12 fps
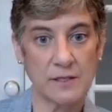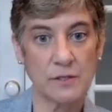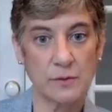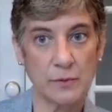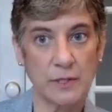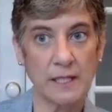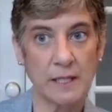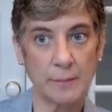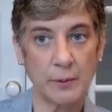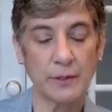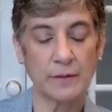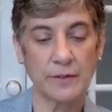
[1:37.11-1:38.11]
So it's really
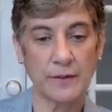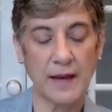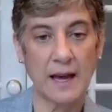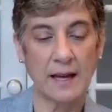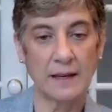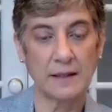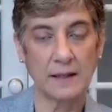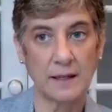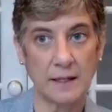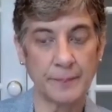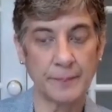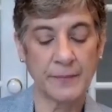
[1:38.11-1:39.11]
important for that.
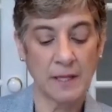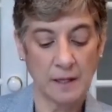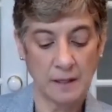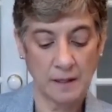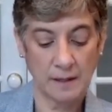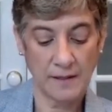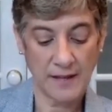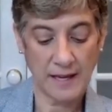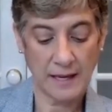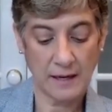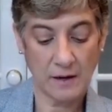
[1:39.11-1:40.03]
They